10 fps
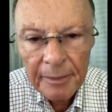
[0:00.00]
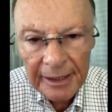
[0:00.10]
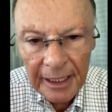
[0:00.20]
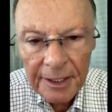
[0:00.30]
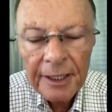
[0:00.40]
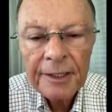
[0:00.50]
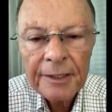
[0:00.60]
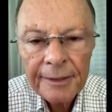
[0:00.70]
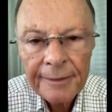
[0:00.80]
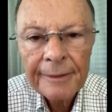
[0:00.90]
the
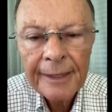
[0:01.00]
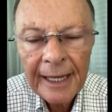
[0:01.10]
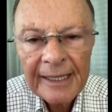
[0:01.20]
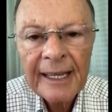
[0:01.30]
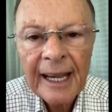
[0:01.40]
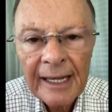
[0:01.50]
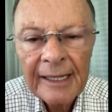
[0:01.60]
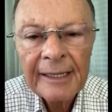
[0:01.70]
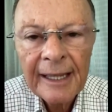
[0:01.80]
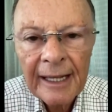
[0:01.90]
trap
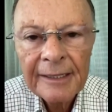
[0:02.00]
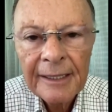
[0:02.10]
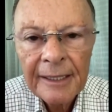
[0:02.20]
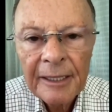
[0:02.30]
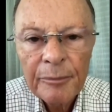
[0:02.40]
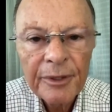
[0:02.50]
against us.